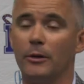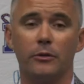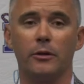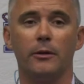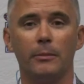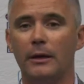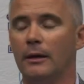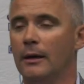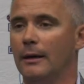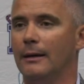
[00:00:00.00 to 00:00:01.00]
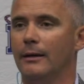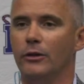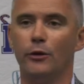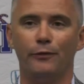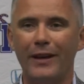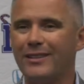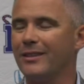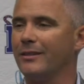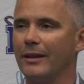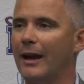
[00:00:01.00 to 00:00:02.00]
There's going to be new
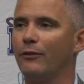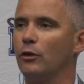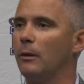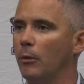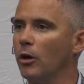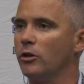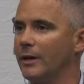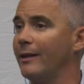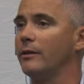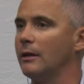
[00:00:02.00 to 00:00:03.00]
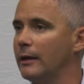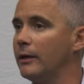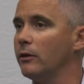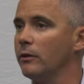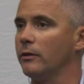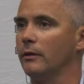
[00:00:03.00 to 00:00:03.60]
faces that have to emerge as the leaders.